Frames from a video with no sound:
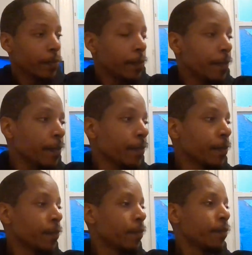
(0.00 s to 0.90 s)

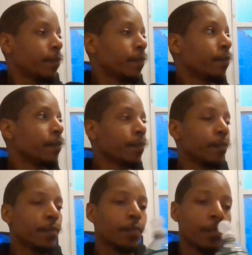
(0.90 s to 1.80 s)

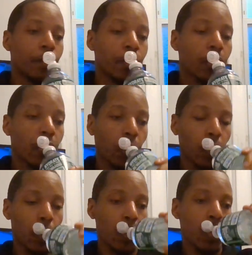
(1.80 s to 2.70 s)

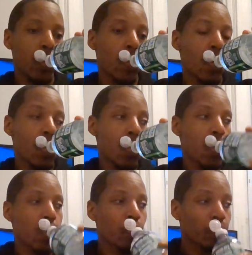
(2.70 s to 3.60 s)

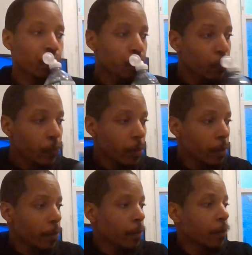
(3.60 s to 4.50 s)

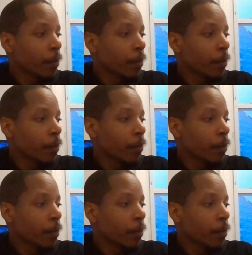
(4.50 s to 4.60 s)
[no speech]